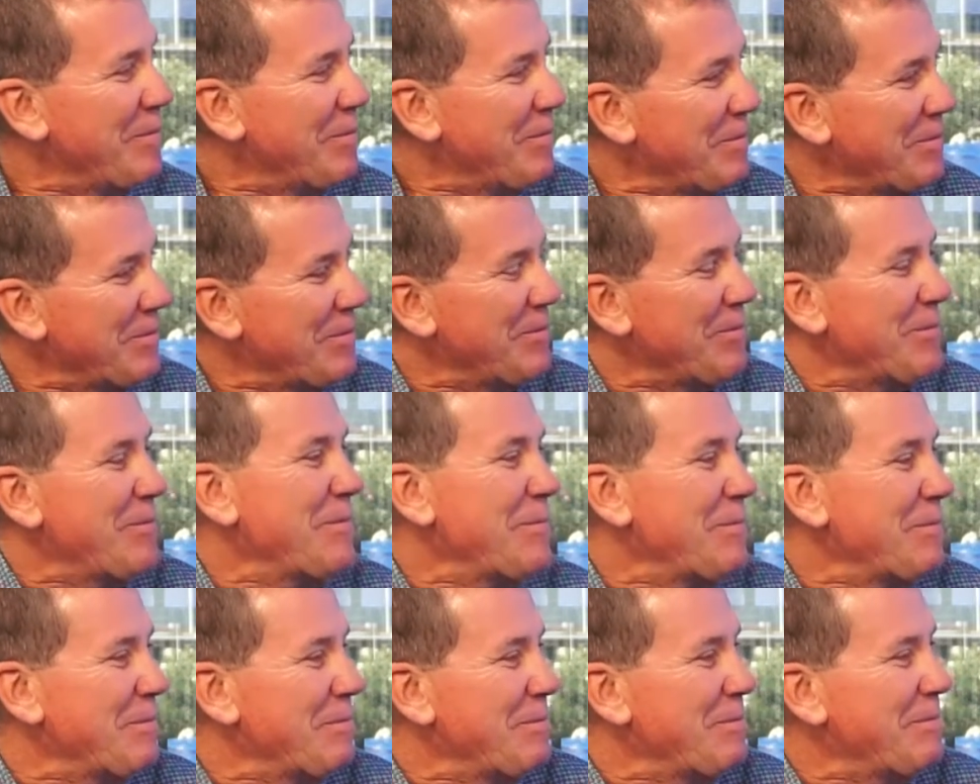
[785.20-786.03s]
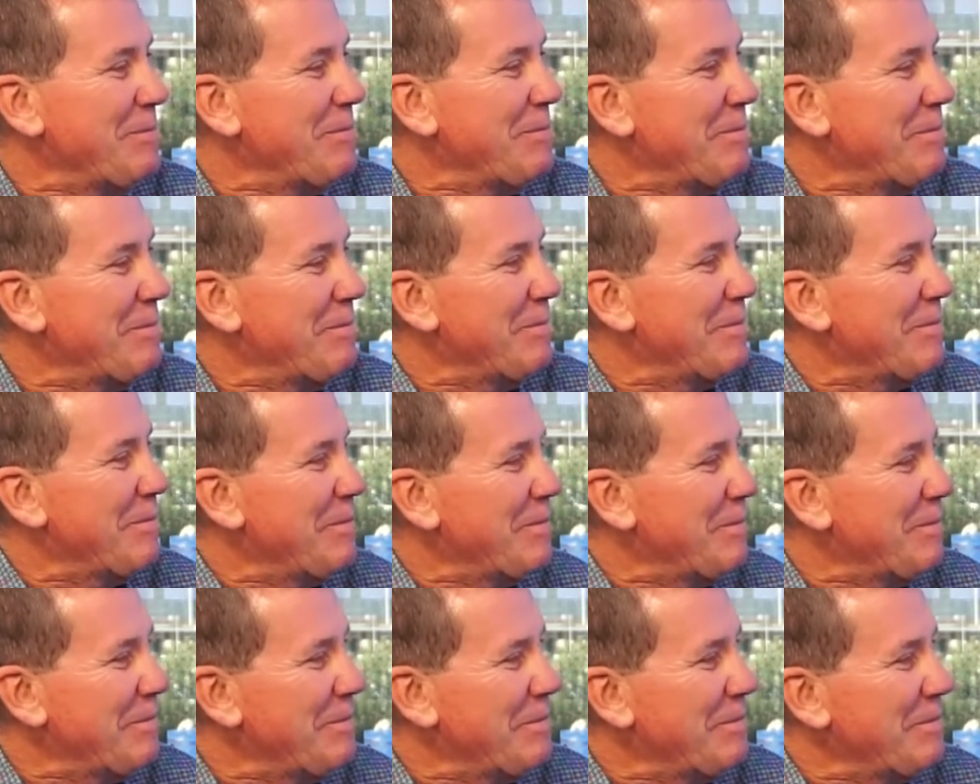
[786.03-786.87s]

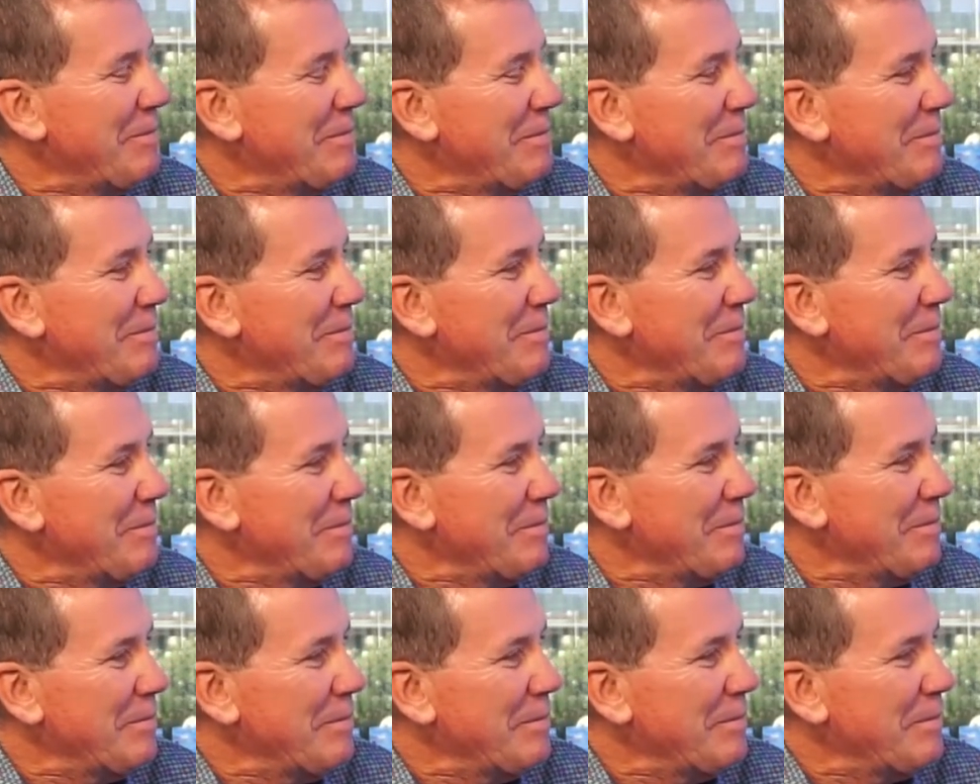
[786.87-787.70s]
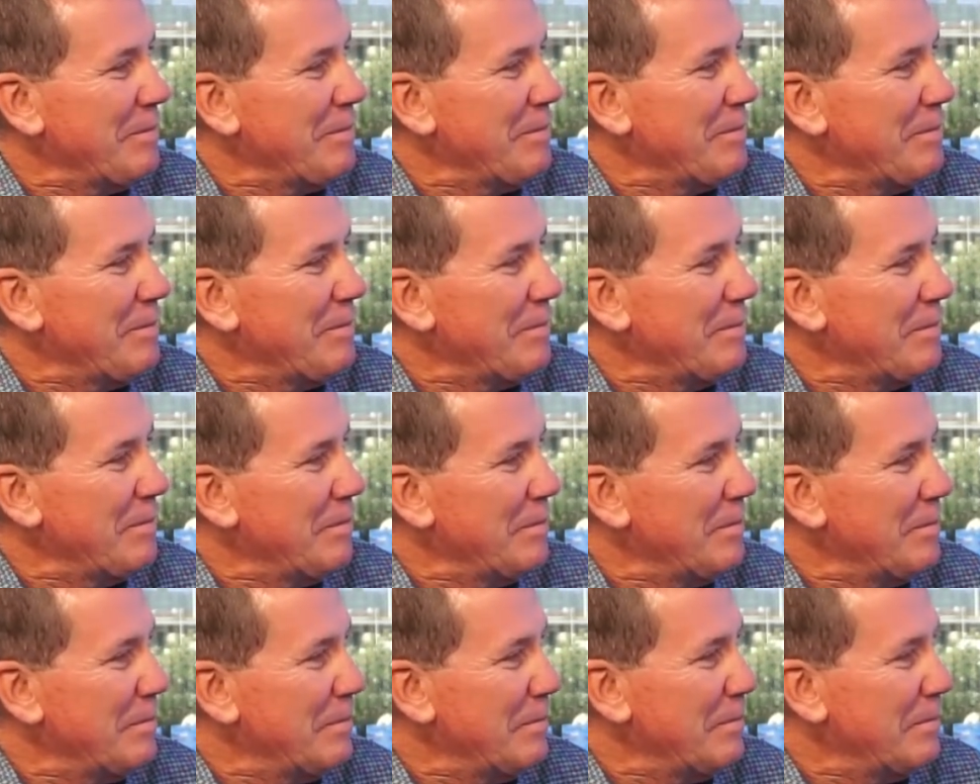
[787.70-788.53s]

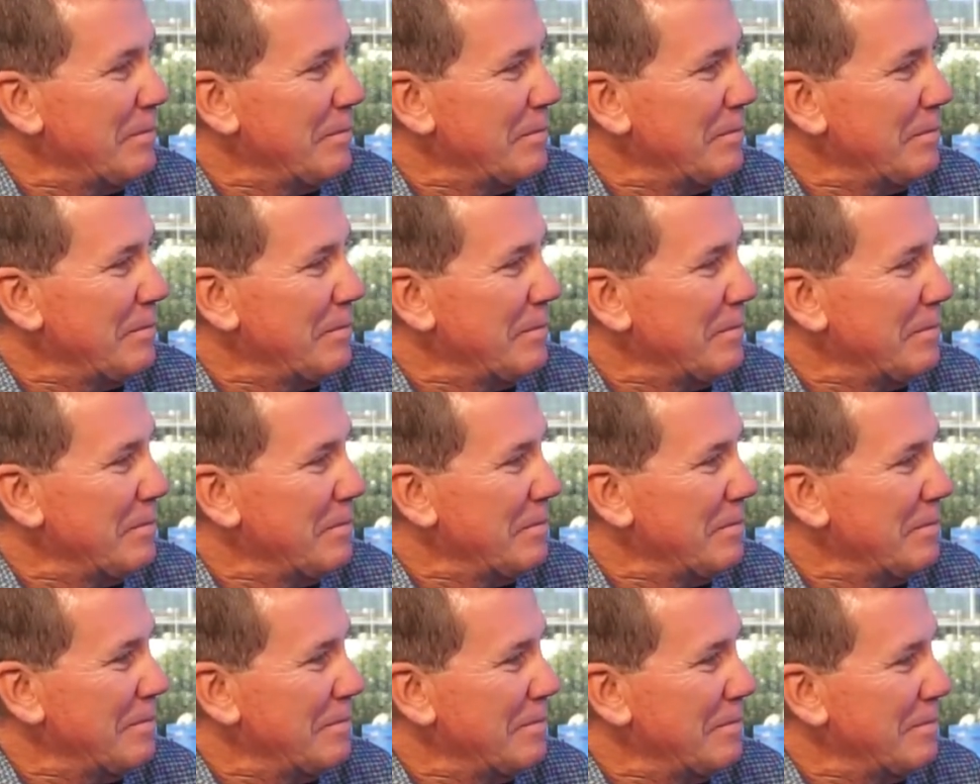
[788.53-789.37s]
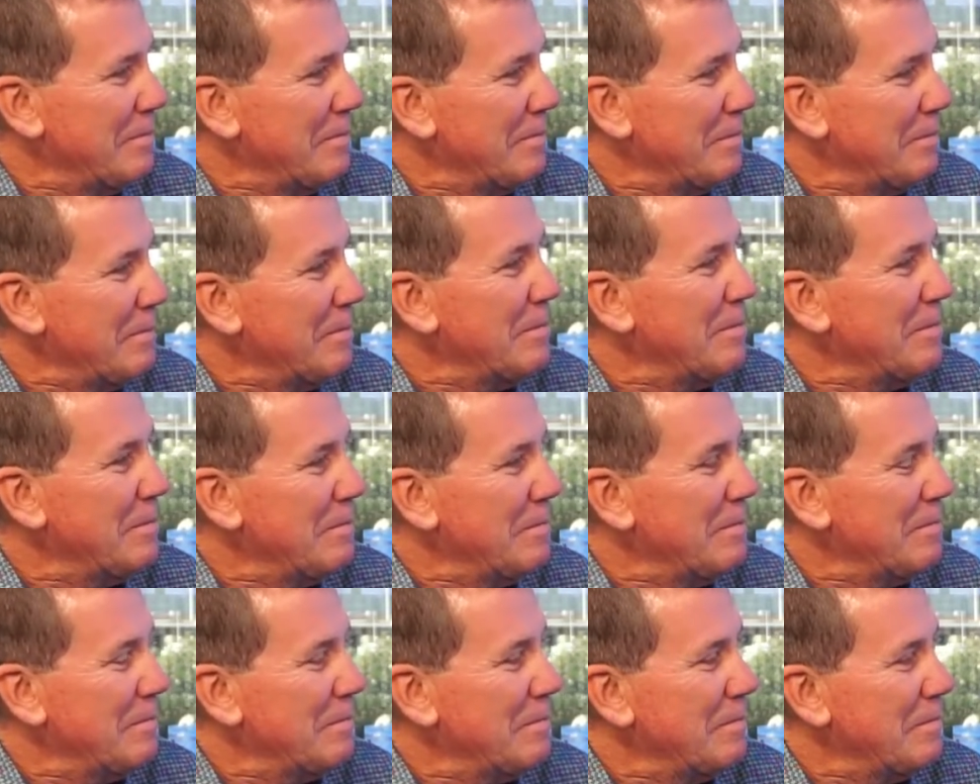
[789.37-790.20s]

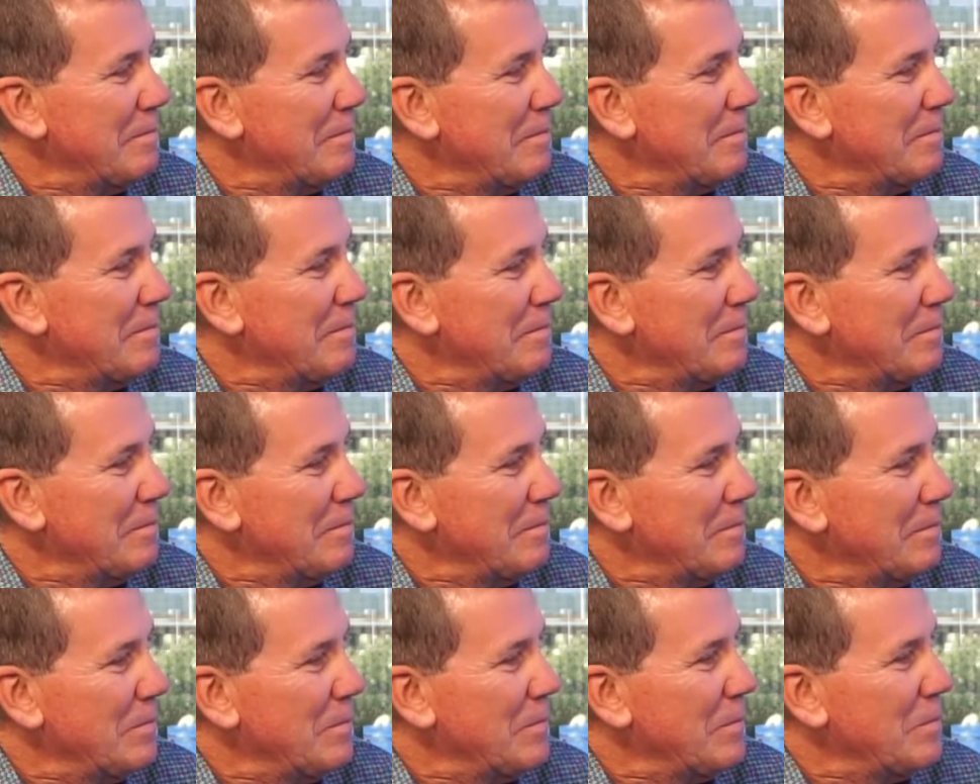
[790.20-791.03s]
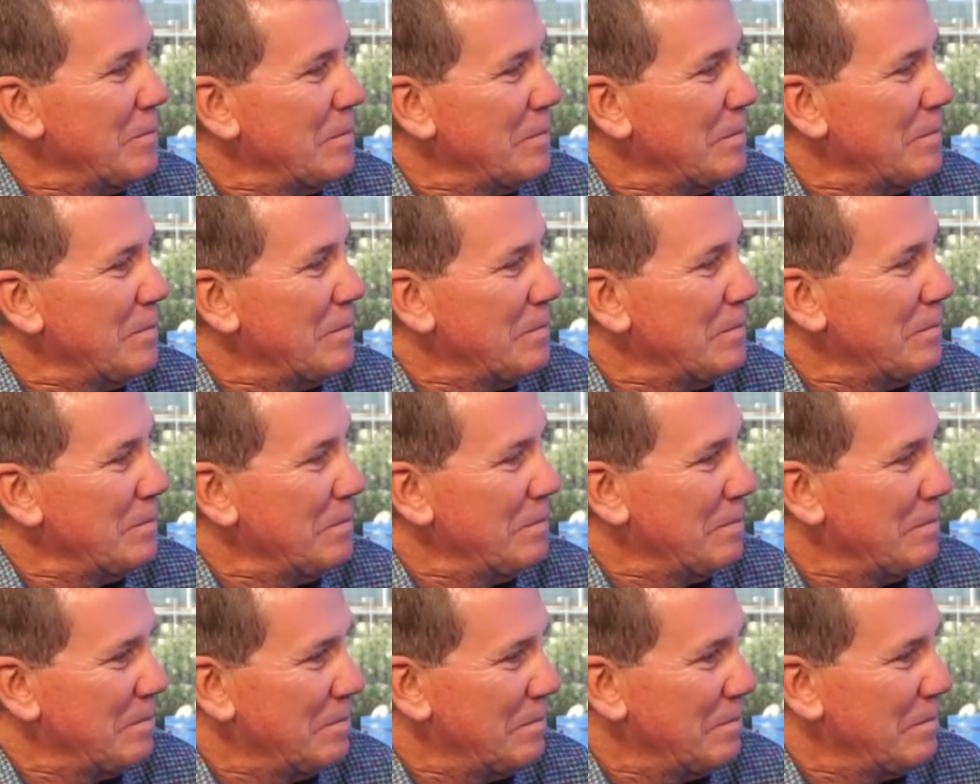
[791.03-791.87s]

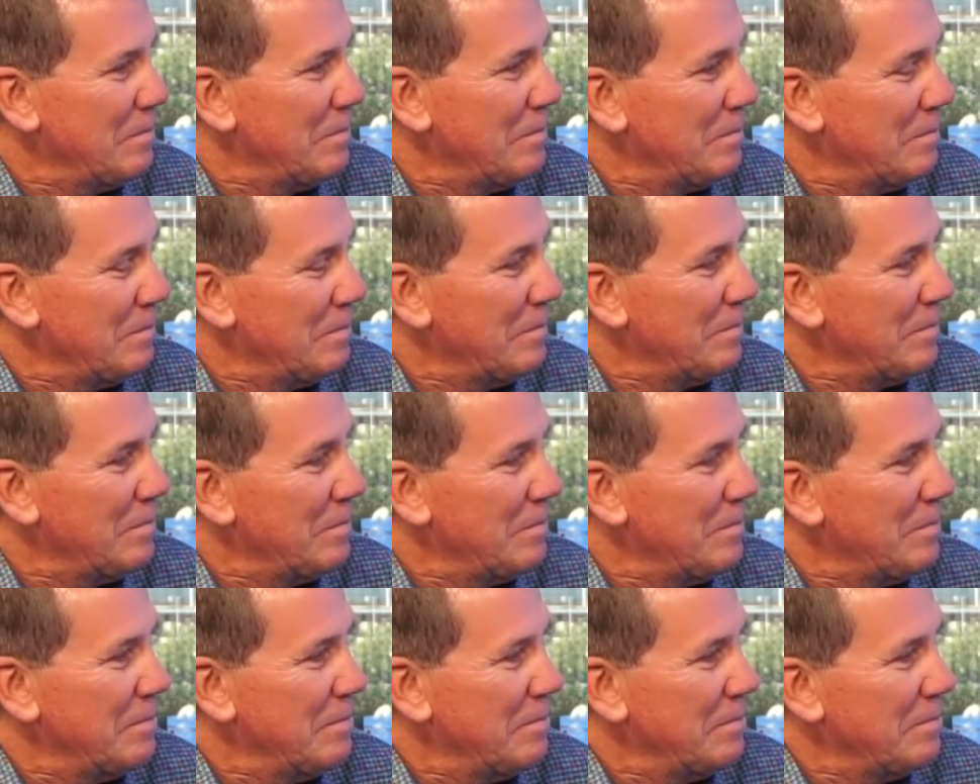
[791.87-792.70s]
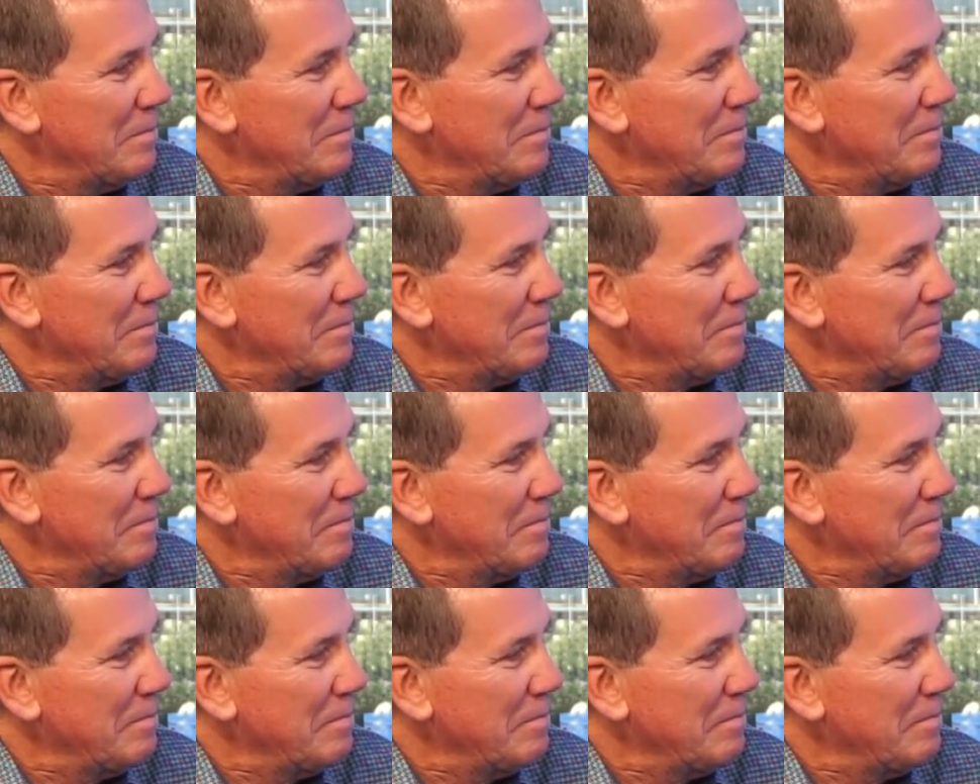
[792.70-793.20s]
No words are spoken by the person on screen.